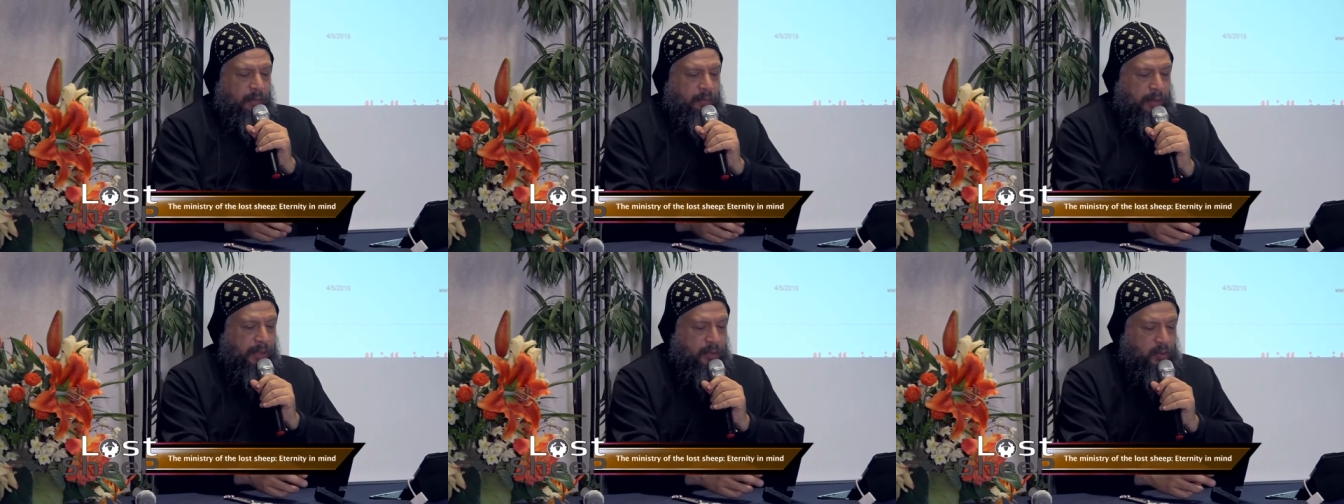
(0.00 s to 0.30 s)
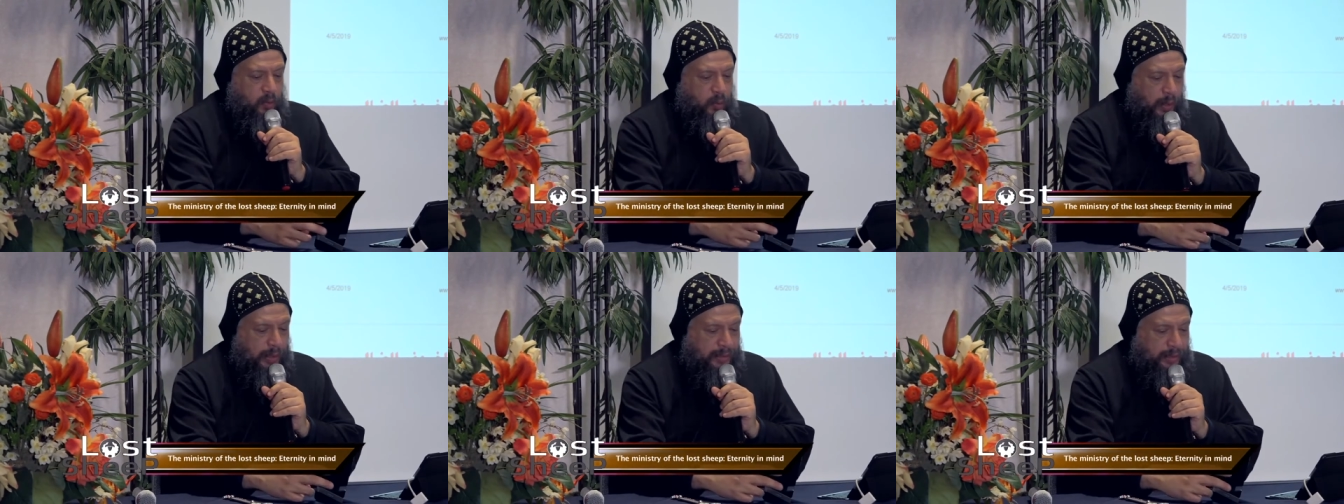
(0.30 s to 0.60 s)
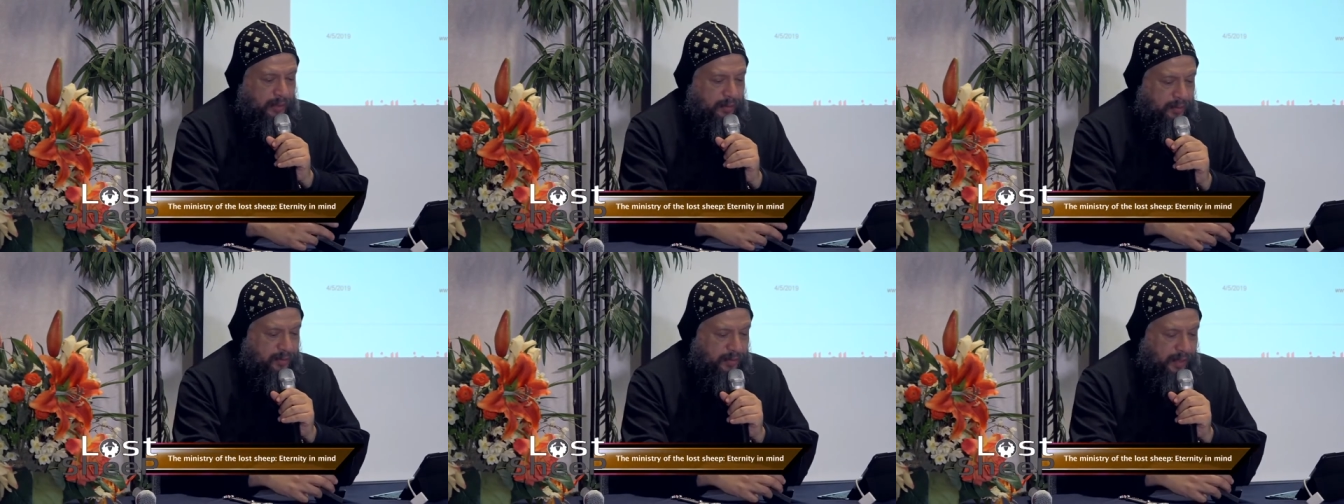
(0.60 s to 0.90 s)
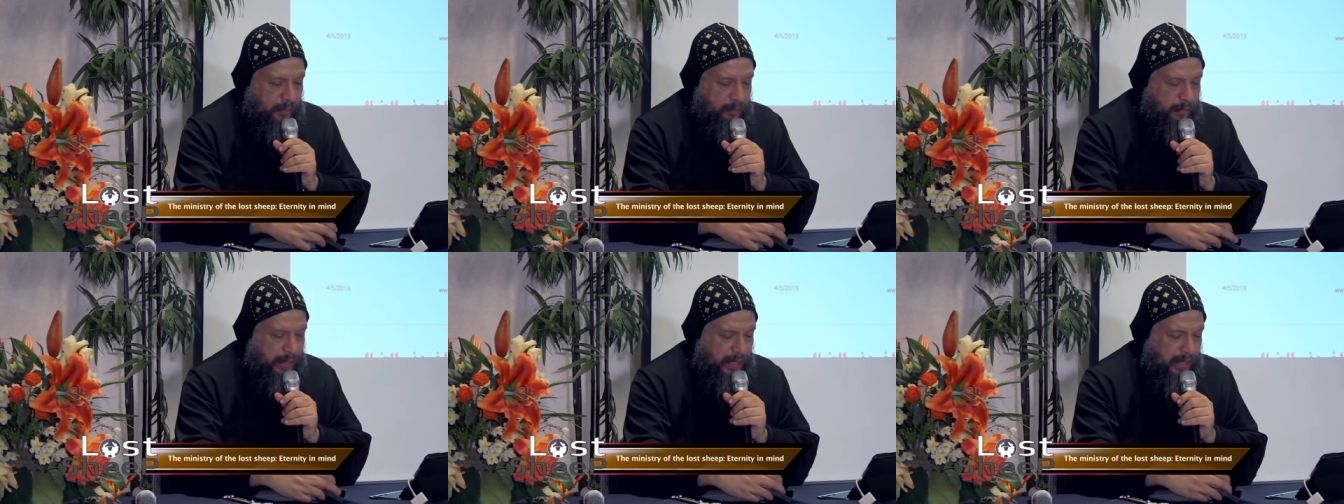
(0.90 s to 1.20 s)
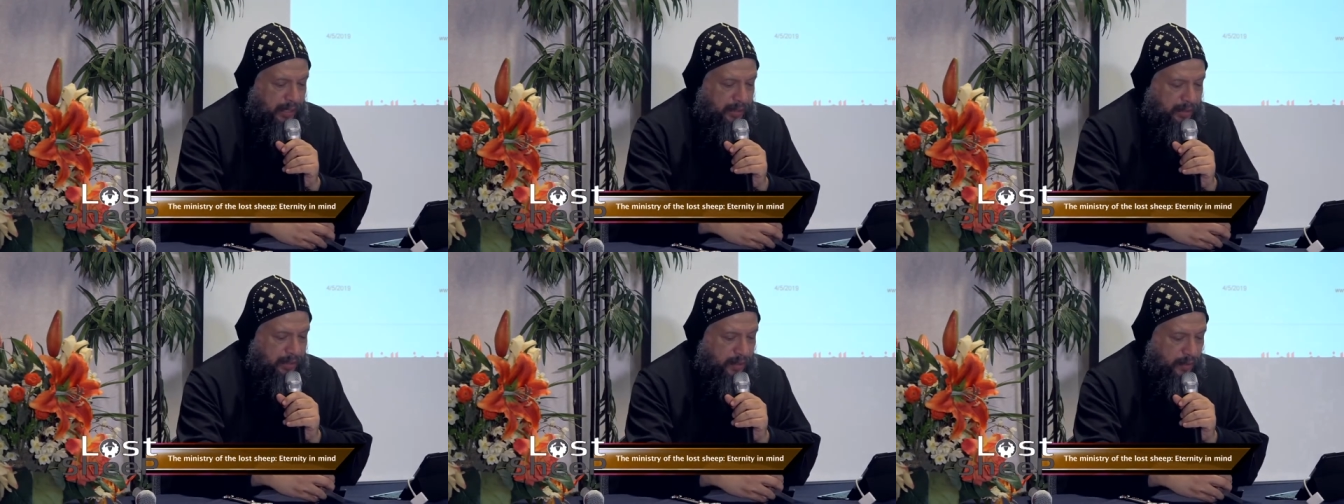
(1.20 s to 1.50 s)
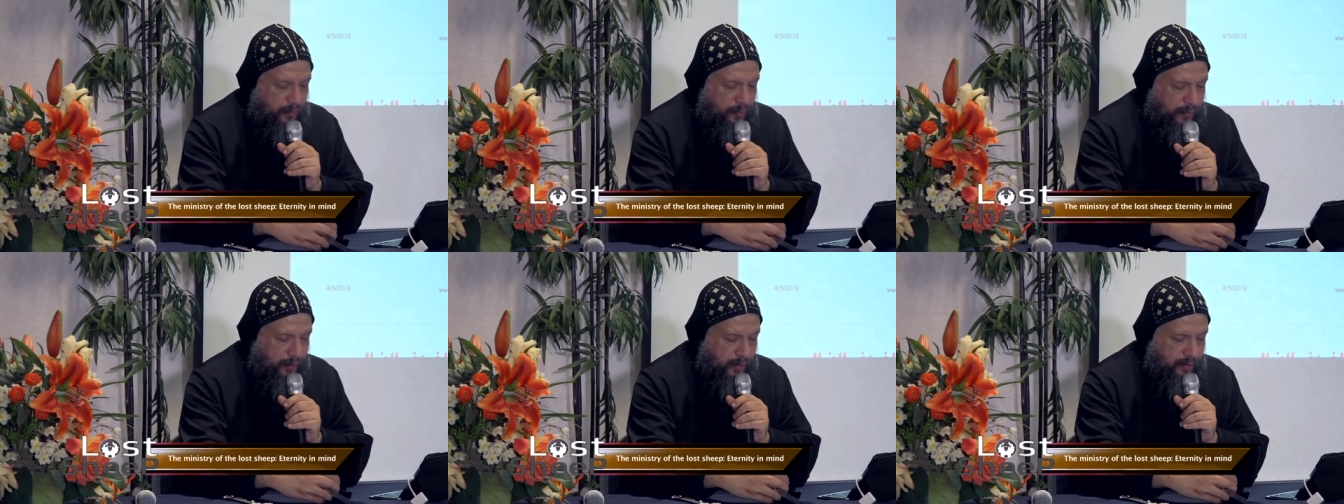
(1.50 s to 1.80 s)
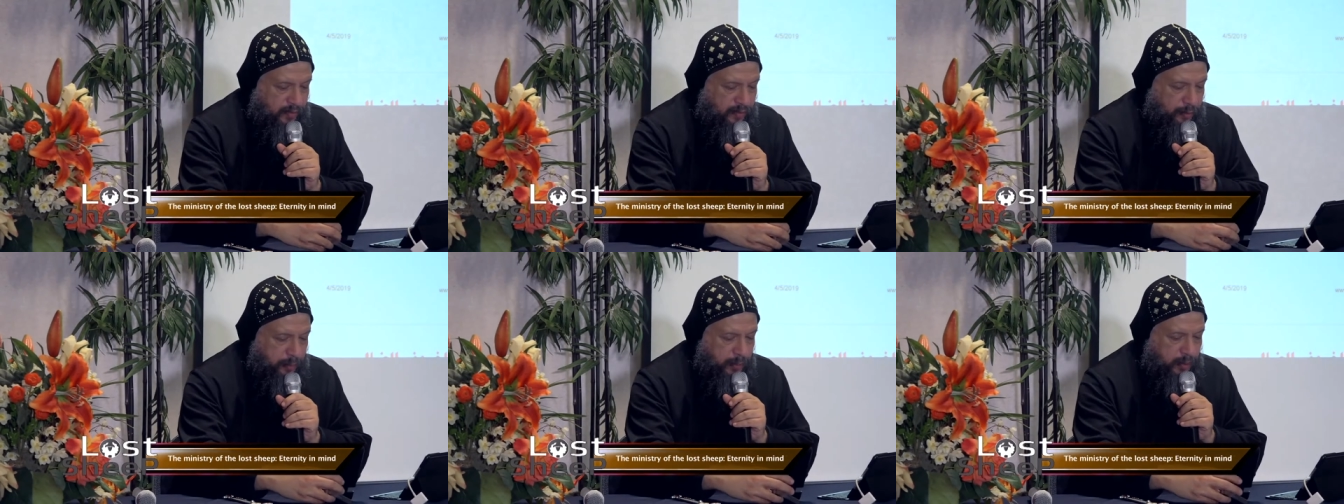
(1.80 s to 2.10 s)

But what is the main difference